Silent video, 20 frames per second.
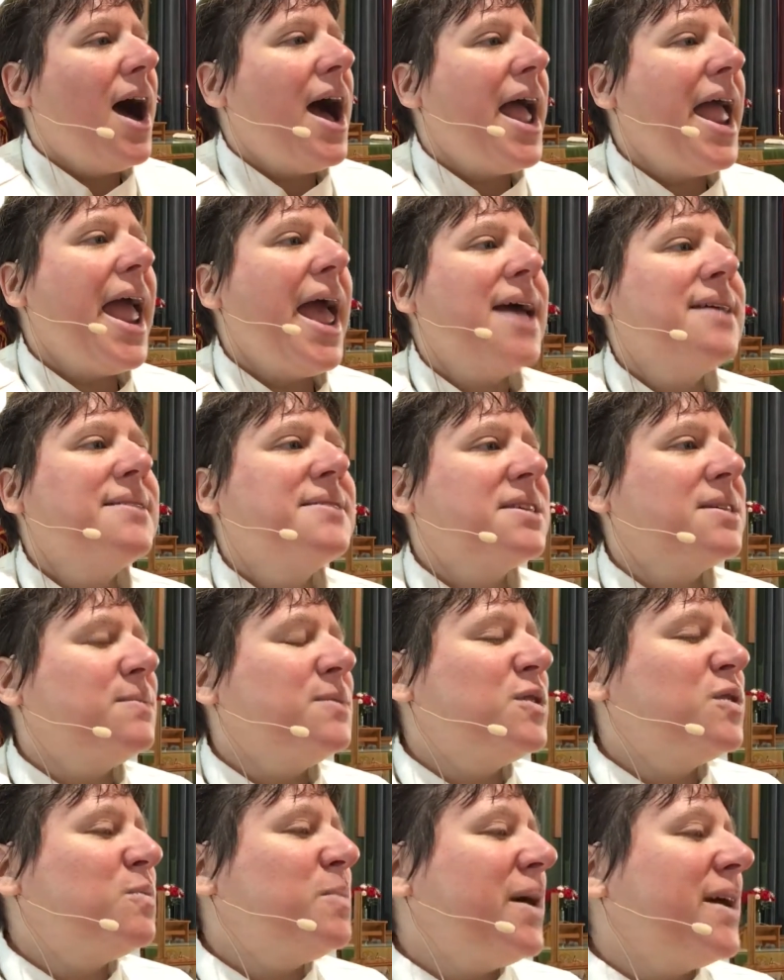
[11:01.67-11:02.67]
I had
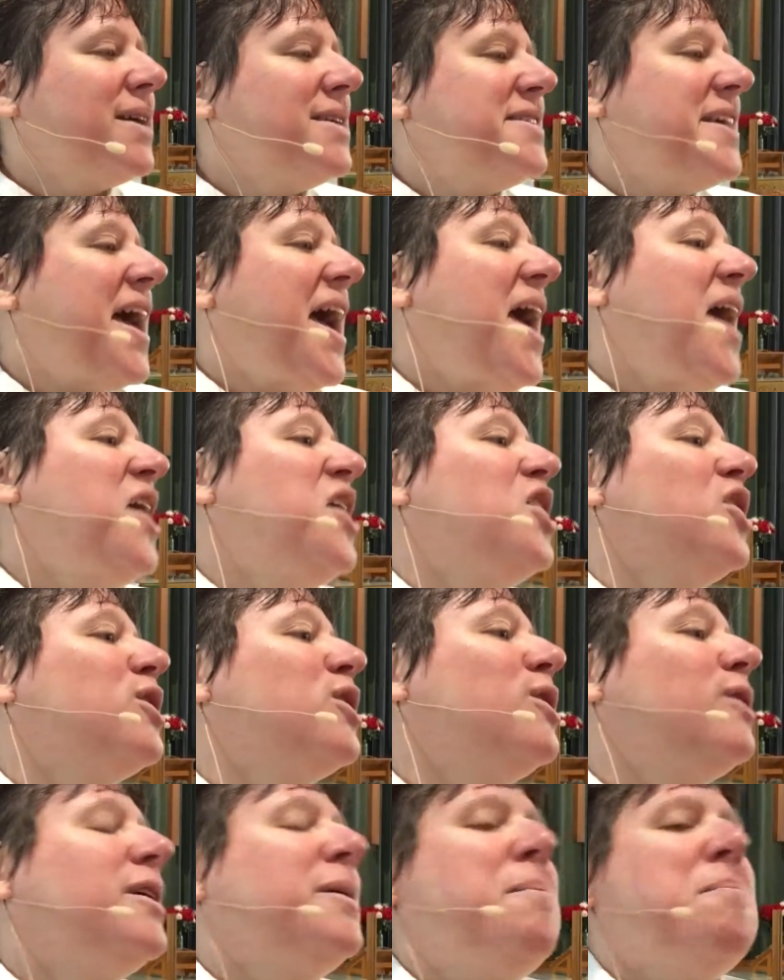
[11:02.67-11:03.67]
some
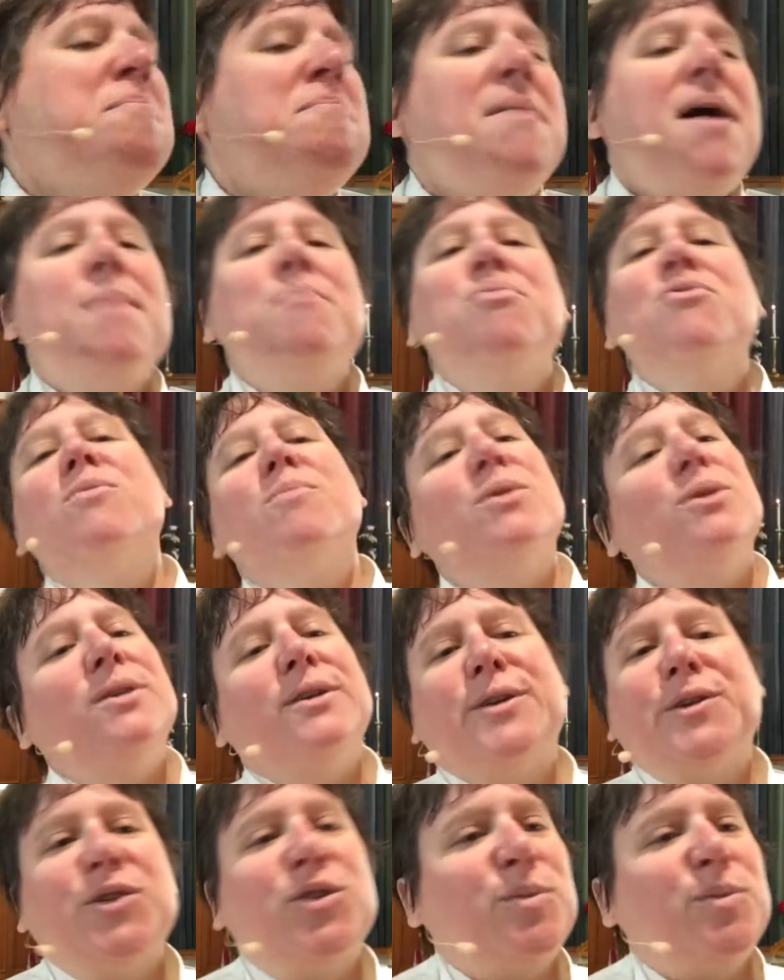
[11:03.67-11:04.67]
spectacularly
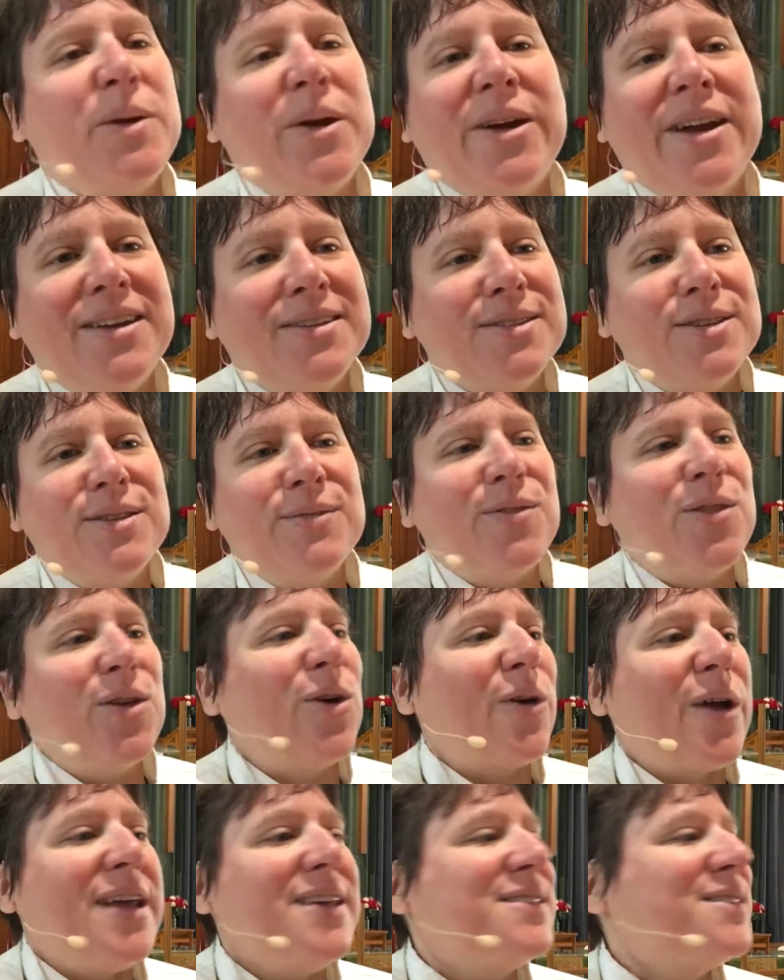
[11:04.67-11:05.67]
memorable experience of the
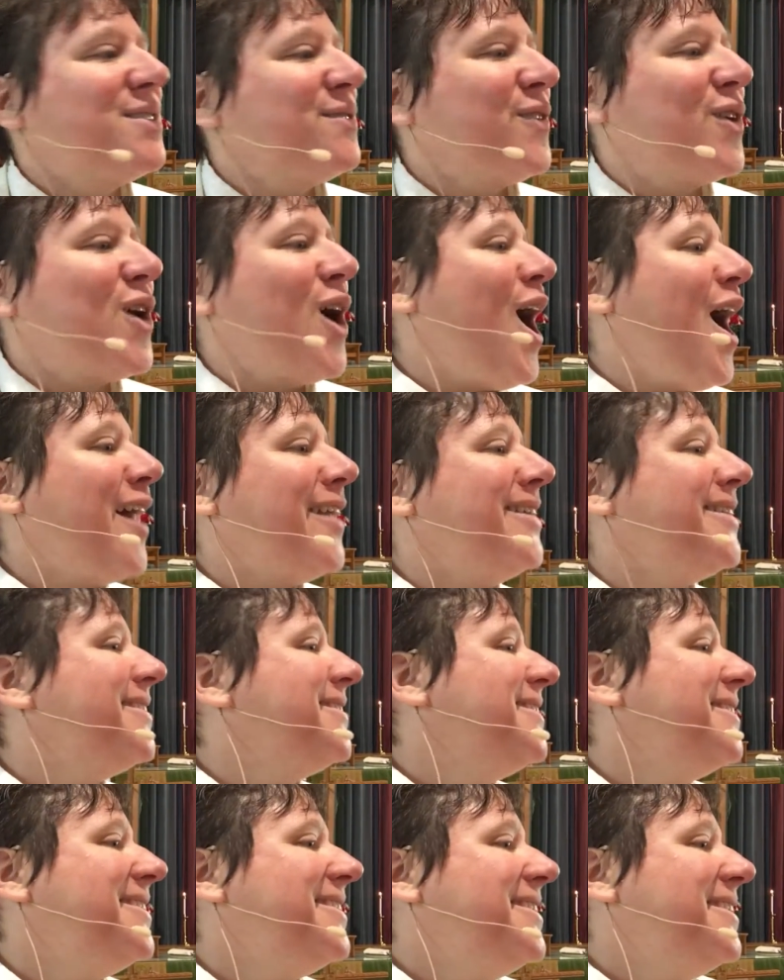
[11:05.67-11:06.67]
grace of God.
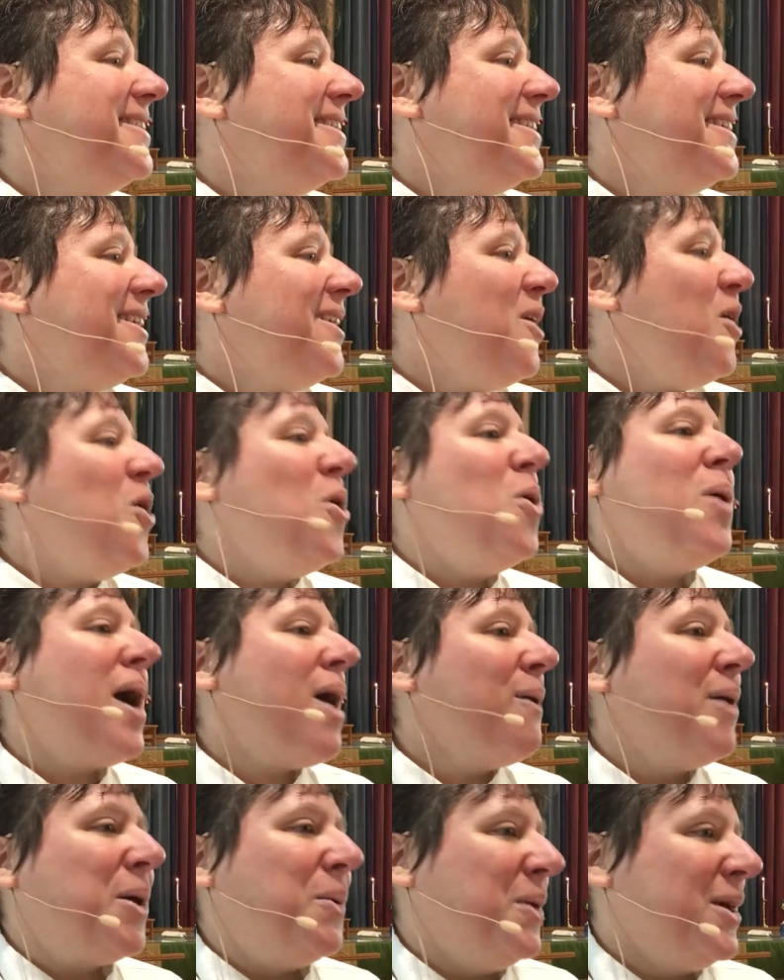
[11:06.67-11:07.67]
Oh,
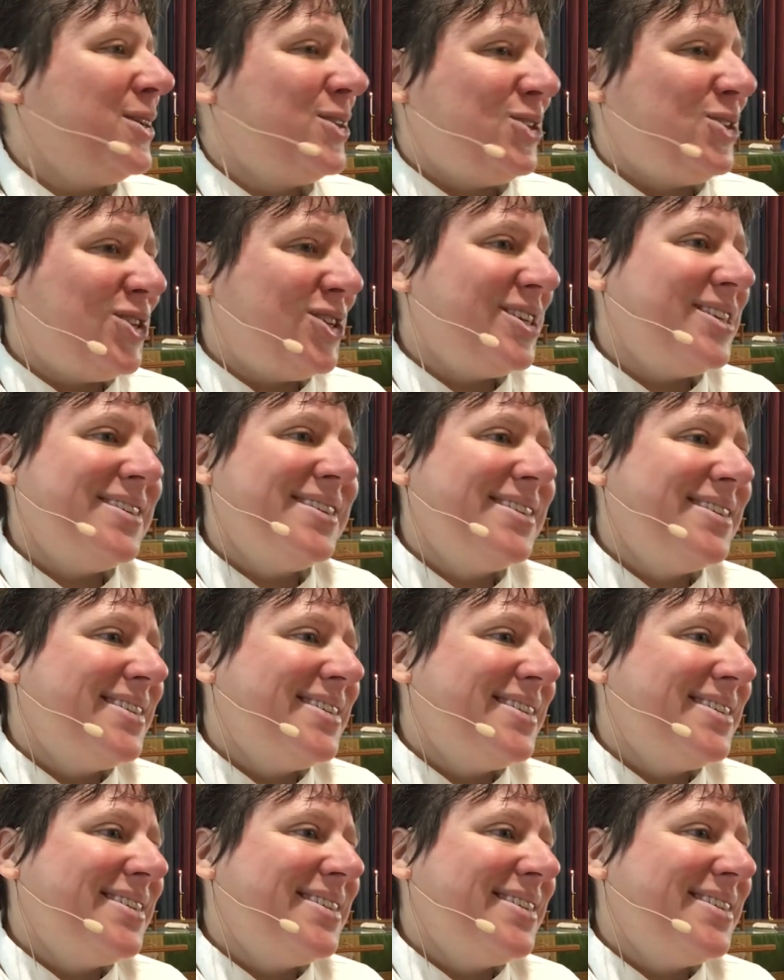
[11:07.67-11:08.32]
how I wish.